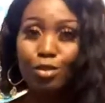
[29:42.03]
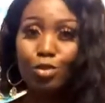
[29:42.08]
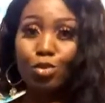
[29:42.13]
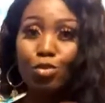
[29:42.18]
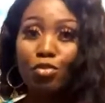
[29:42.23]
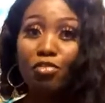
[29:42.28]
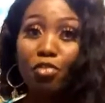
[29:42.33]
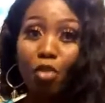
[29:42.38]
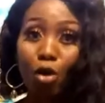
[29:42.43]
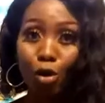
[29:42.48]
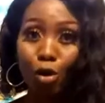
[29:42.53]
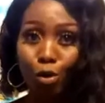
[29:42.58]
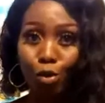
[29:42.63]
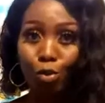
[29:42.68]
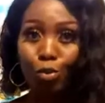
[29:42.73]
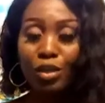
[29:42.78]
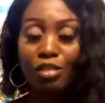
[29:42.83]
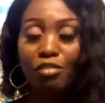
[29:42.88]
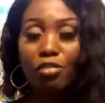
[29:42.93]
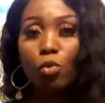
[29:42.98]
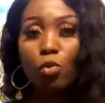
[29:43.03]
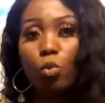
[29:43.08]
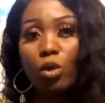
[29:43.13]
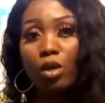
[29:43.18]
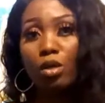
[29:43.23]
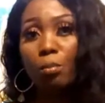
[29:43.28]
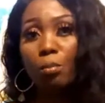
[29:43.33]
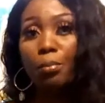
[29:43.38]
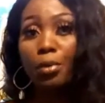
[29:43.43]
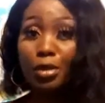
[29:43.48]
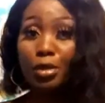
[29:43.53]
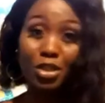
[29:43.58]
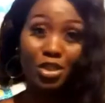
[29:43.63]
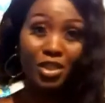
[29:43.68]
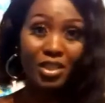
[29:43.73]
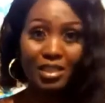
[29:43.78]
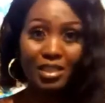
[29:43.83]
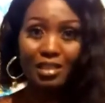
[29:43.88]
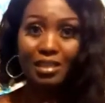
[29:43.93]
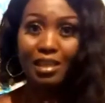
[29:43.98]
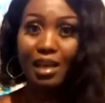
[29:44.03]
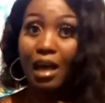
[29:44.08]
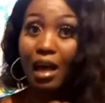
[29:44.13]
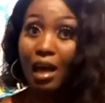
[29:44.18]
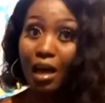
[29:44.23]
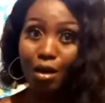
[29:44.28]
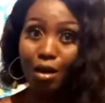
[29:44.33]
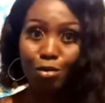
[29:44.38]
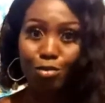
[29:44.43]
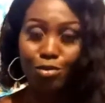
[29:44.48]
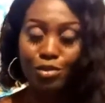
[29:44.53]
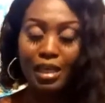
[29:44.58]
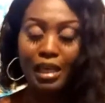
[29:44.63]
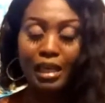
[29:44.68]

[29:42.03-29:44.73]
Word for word: to follow if you want to purchase a house.